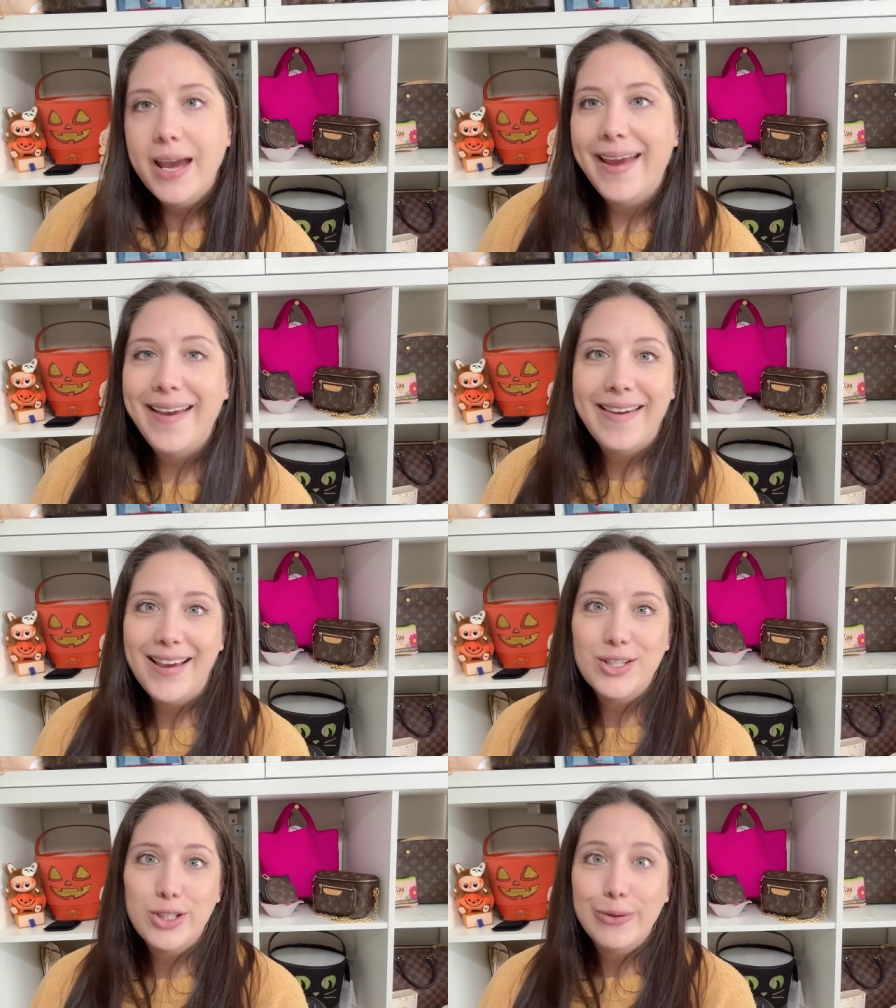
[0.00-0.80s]
in
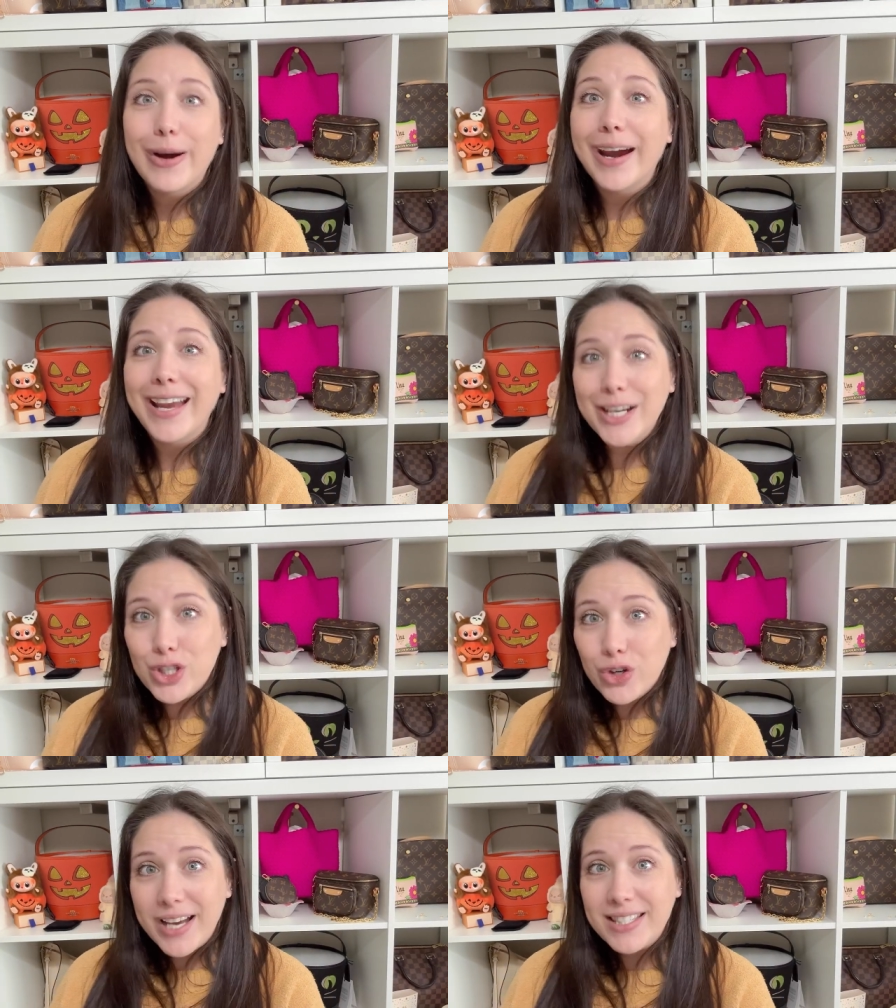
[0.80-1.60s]
case you are
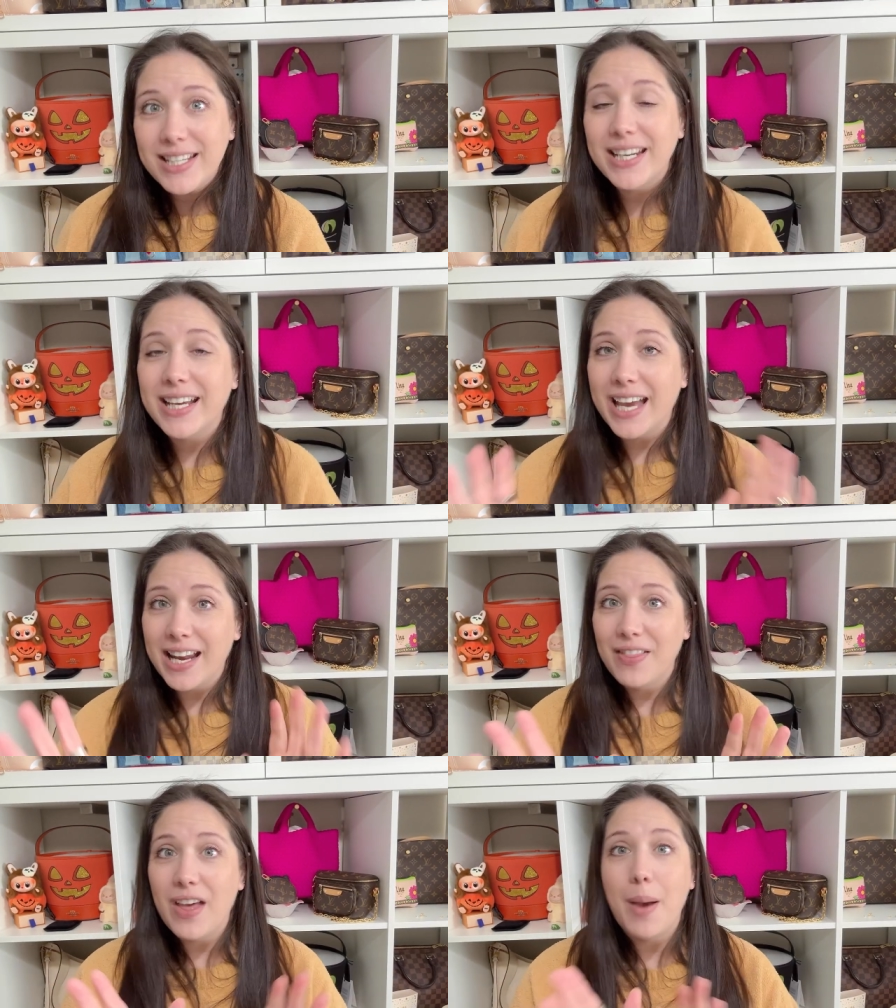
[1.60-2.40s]
interested in
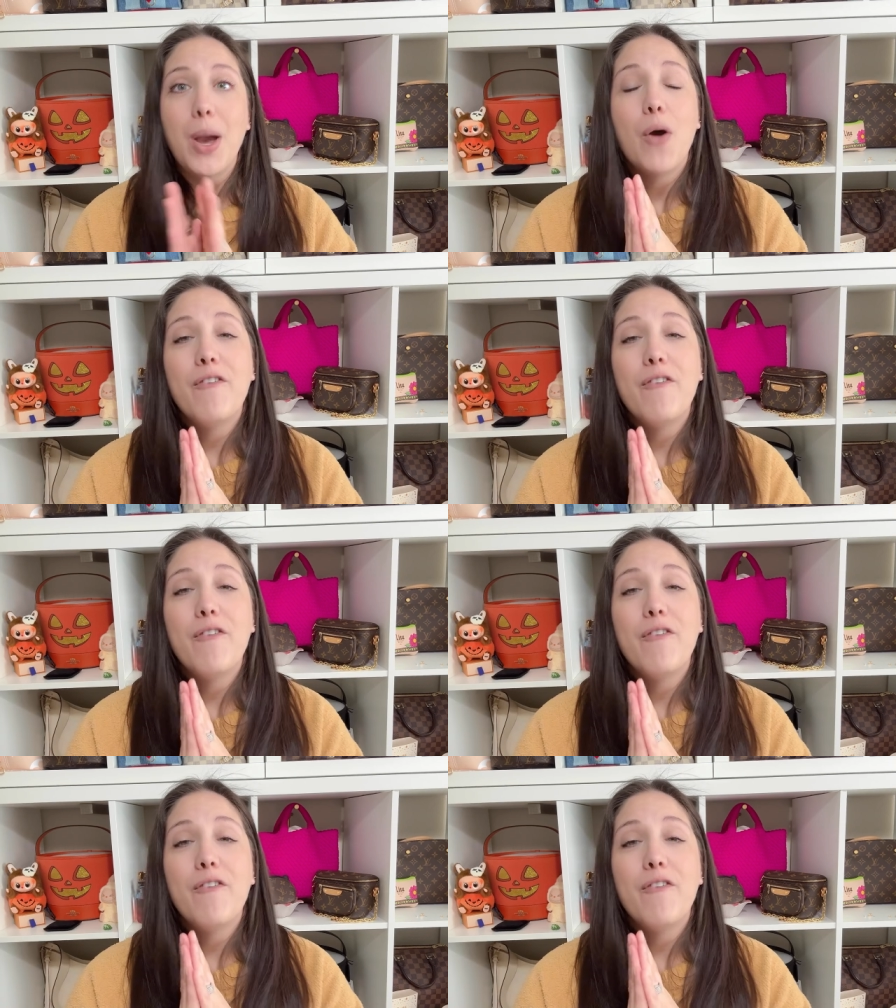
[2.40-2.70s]
getting them